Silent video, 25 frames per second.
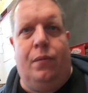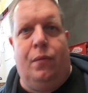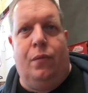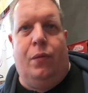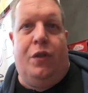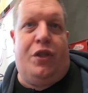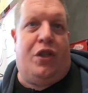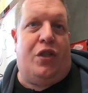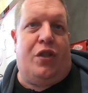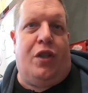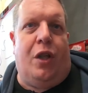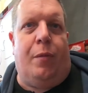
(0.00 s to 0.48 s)

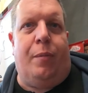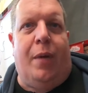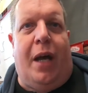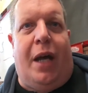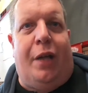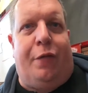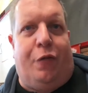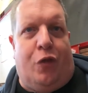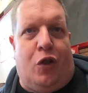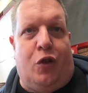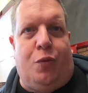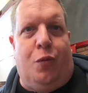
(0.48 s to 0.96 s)
which is not
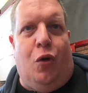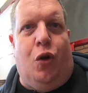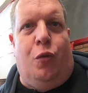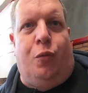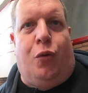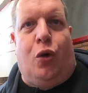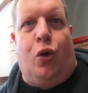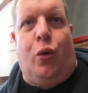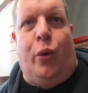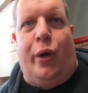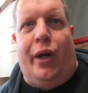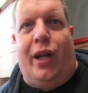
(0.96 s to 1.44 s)
bad for a small
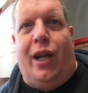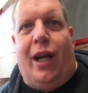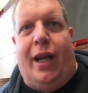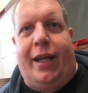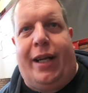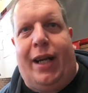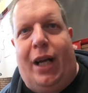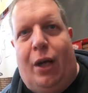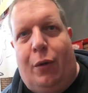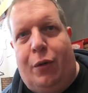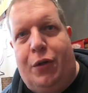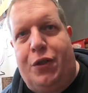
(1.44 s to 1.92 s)
brewery
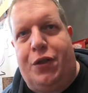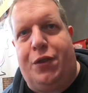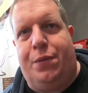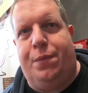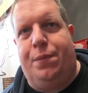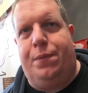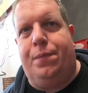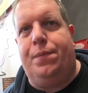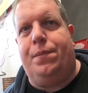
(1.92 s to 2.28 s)
like ours.